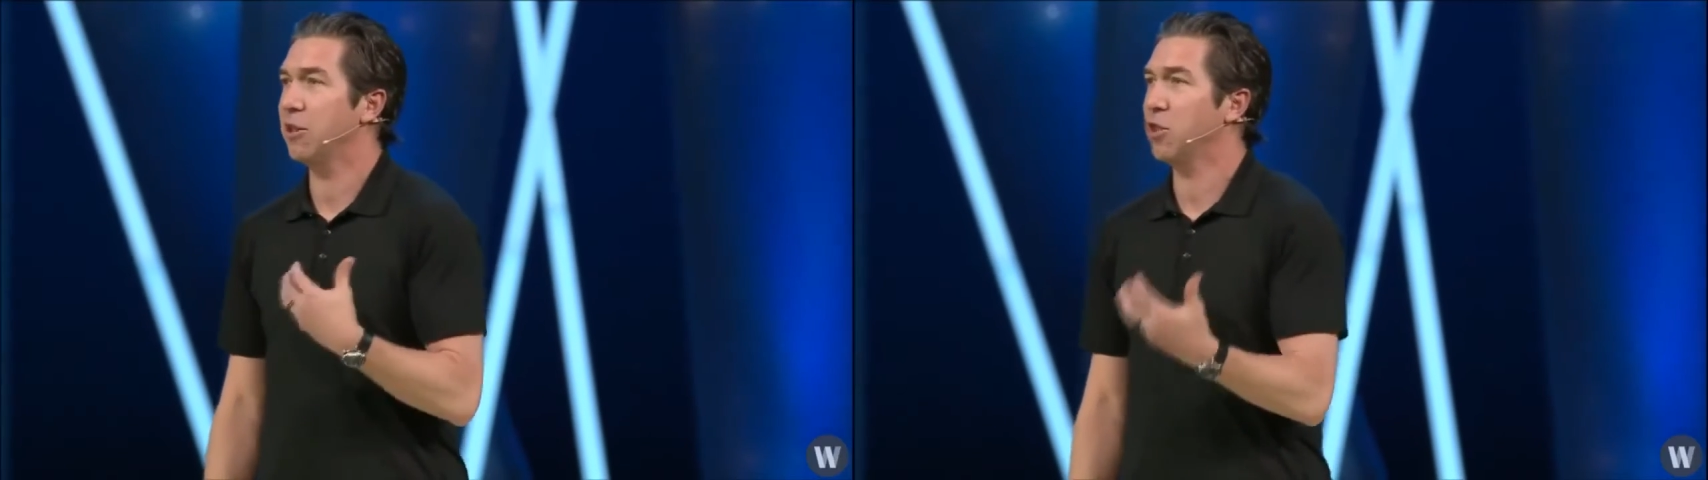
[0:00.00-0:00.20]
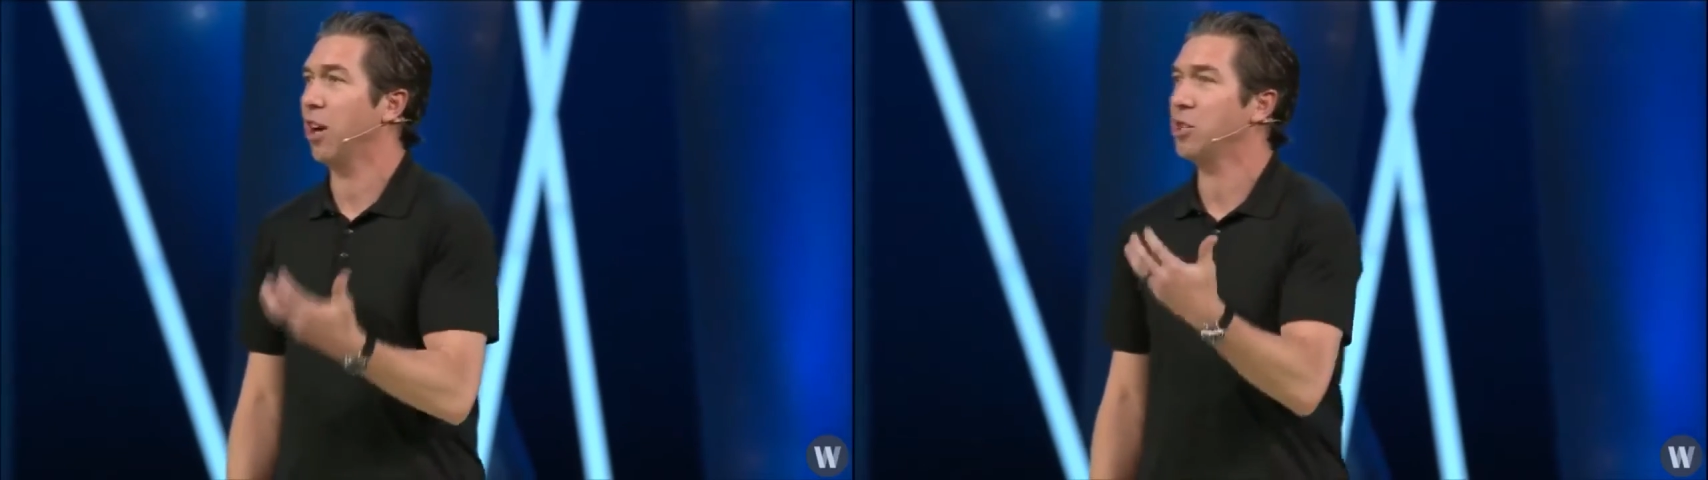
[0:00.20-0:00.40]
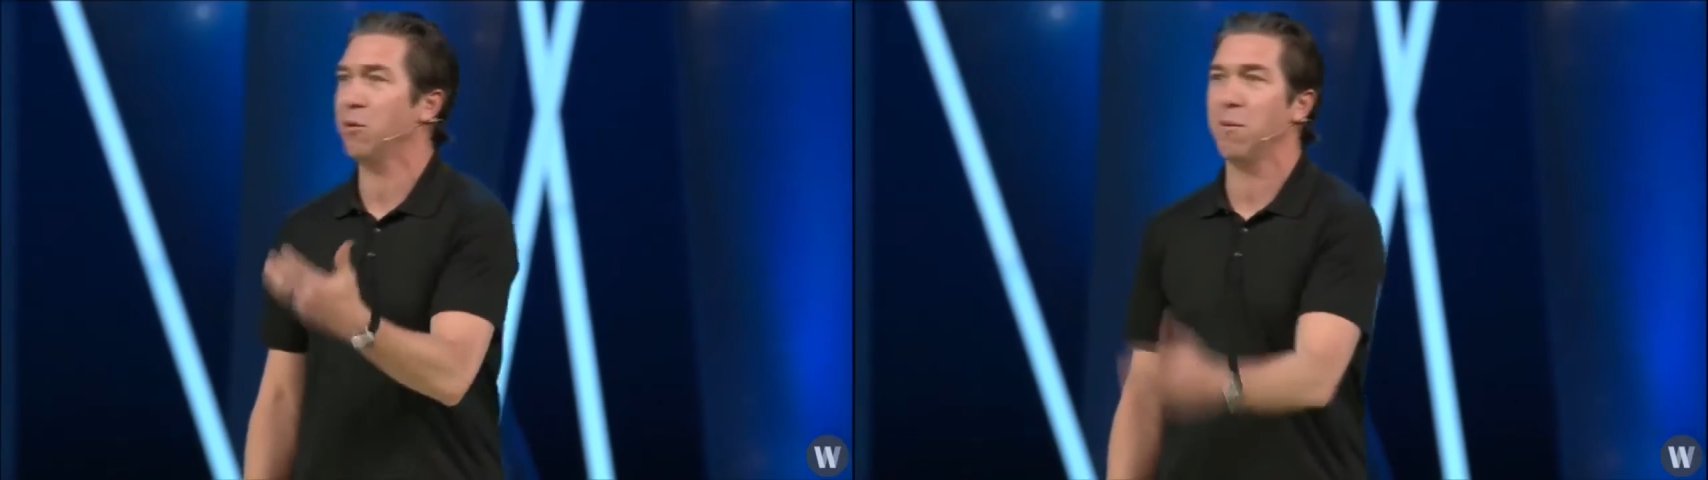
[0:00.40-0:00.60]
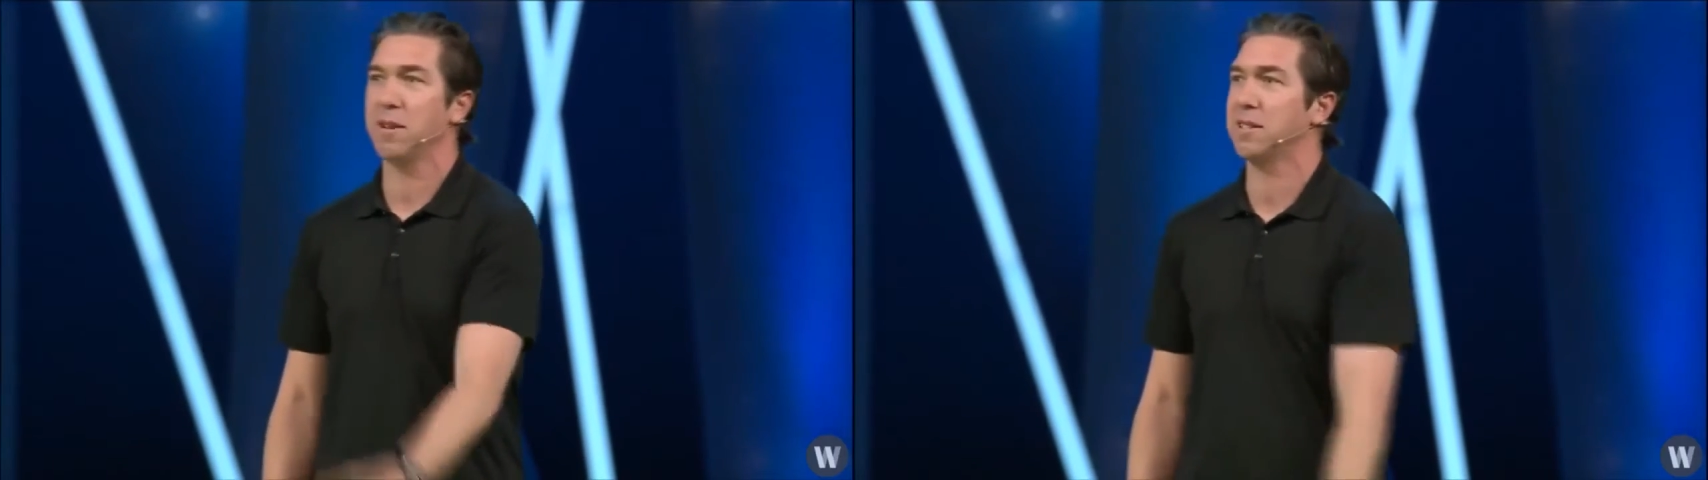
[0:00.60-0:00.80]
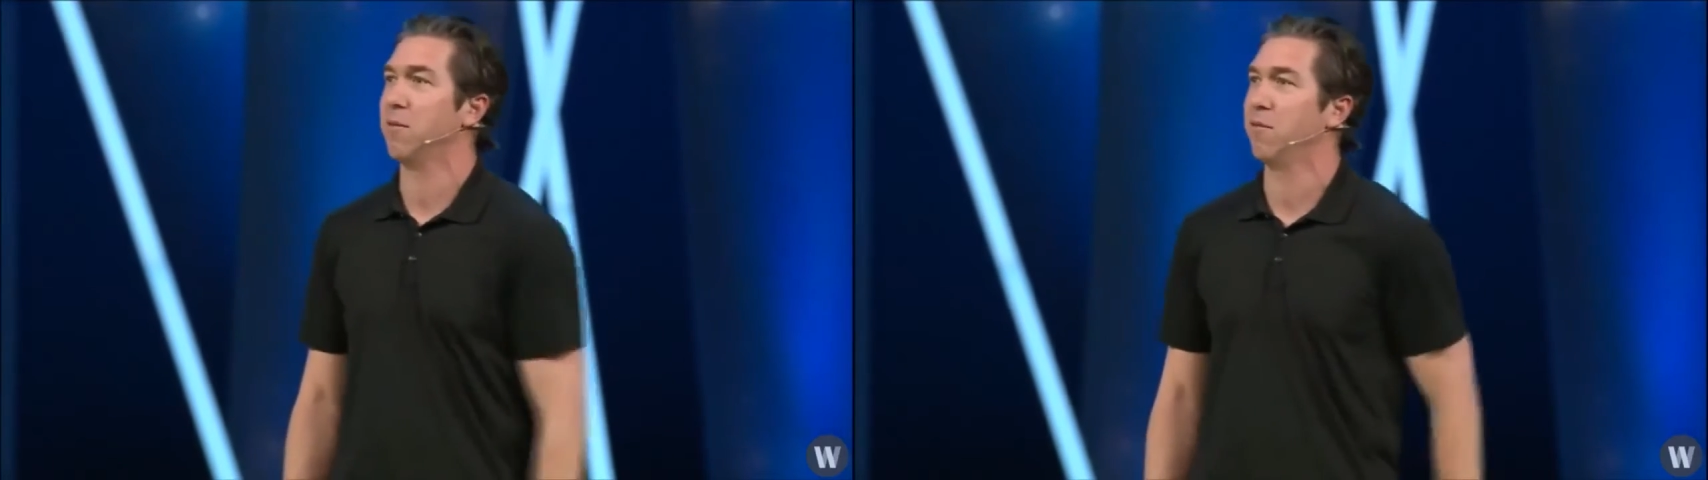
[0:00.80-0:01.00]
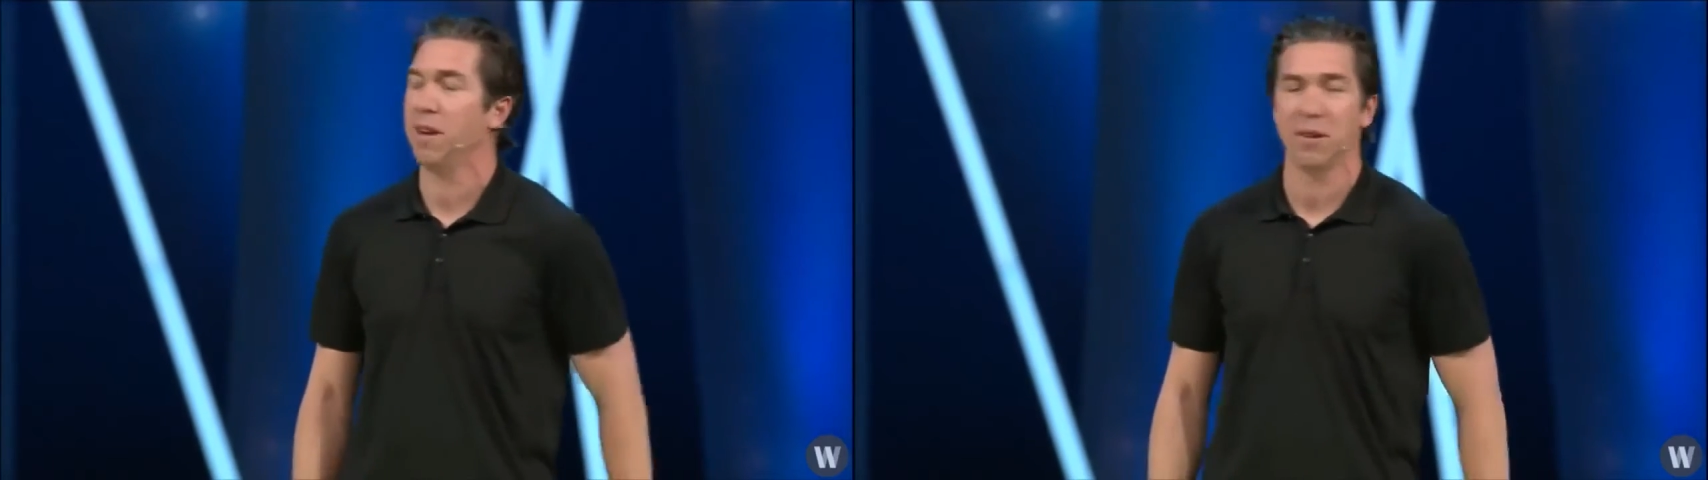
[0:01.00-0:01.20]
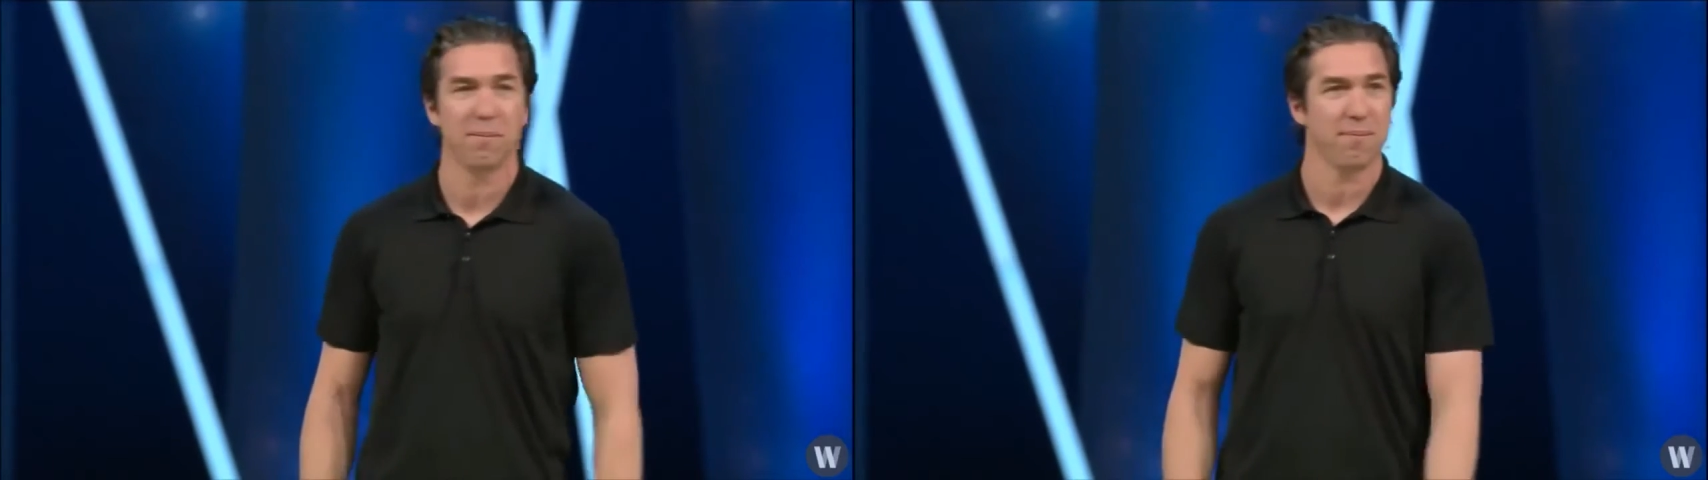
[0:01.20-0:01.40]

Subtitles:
Joshua must have felt.